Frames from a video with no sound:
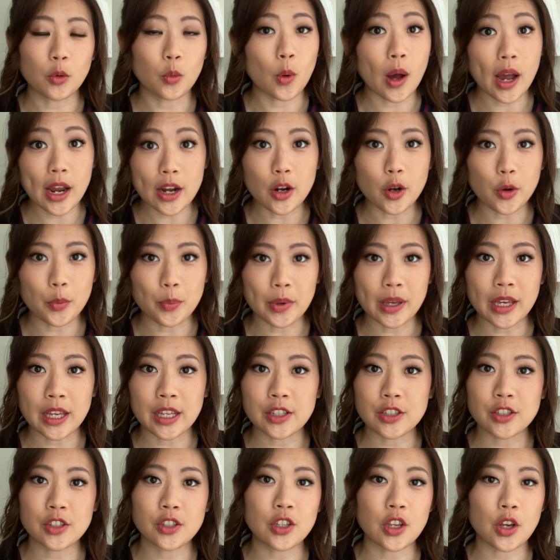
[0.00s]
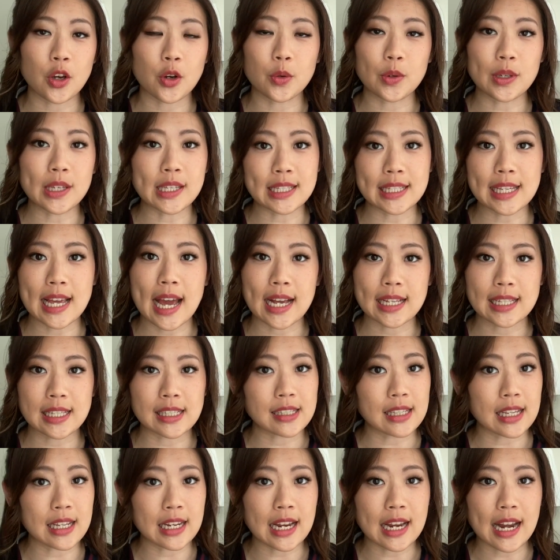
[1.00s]
wide open, so easy access
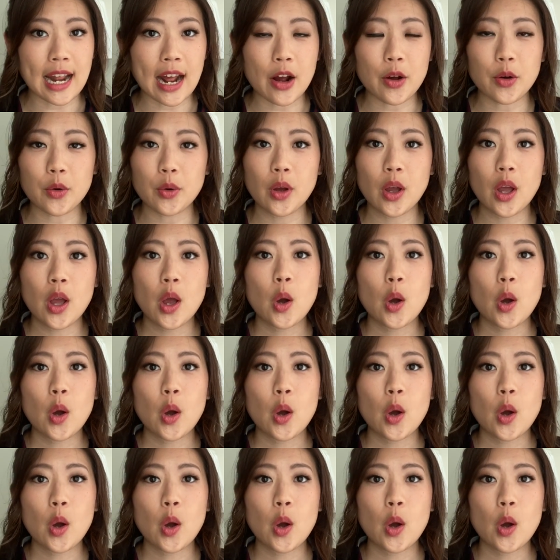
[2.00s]
in and out.